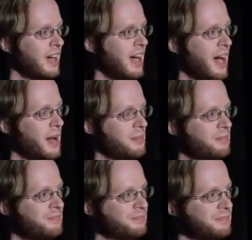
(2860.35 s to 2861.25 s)

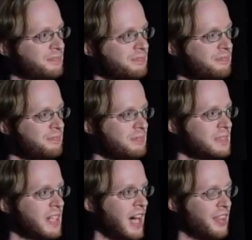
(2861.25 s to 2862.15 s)
um,
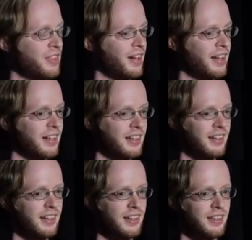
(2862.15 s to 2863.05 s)
I thought,
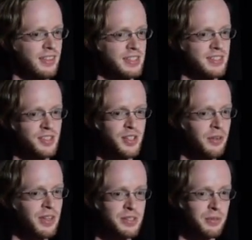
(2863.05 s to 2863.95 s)
this, there's no
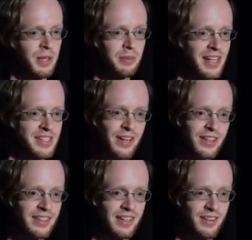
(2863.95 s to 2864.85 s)
way this will work, but I saw
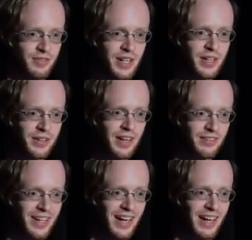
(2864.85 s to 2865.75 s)
a video of a
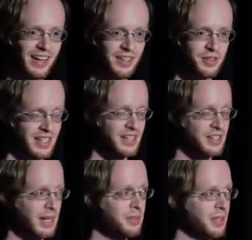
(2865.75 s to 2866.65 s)
guy who was
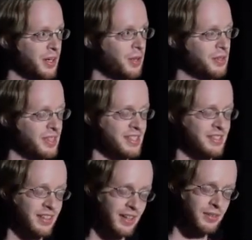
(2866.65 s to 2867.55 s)
actually able to code with this, so
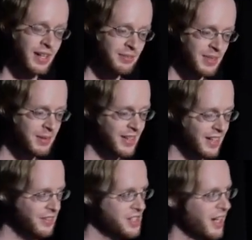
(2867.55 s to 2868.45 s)
I thought, well, maybe I'll
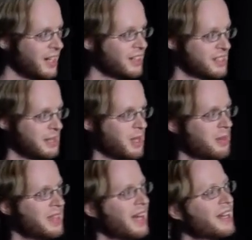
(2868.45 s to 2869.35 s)
give it a shot. You'll see more
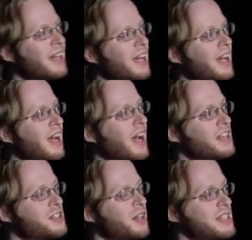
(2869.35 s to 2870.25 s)
about that.
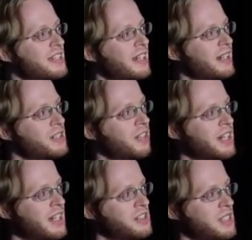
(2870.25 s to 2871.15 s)
So it's, uh, Dragon
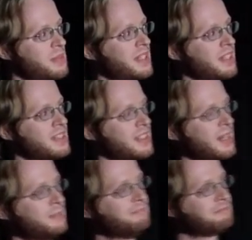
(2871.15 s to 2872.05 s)
Naturally Speaking is a, um,